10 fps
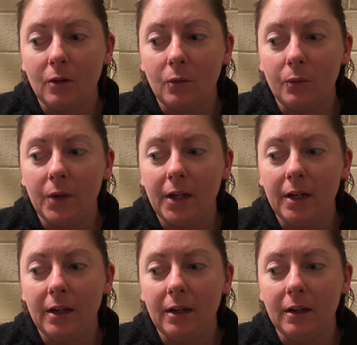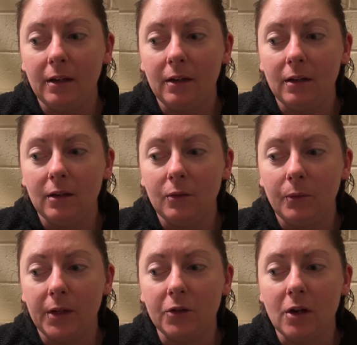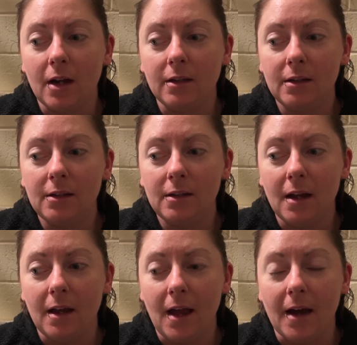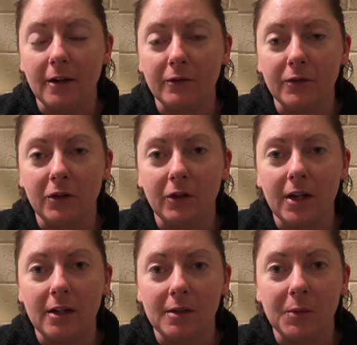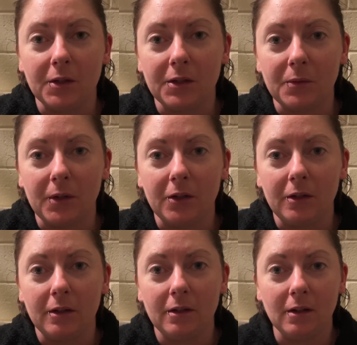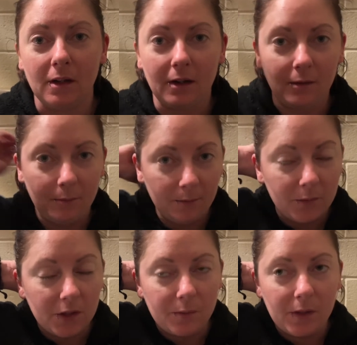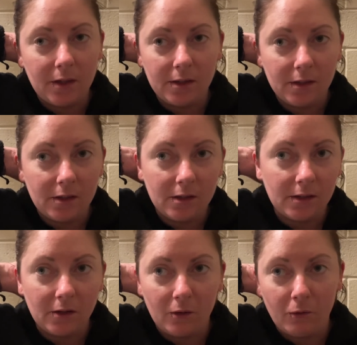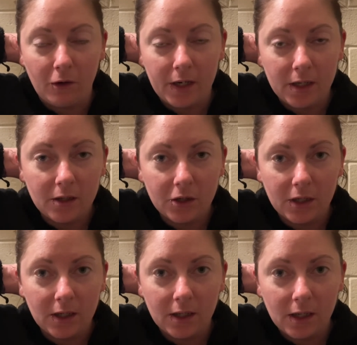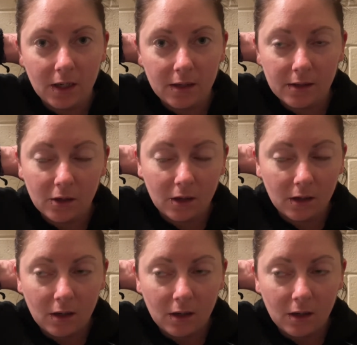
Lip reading: we tried to stay out of the creek as much as we could, just because it's just so rocky and shit in there. So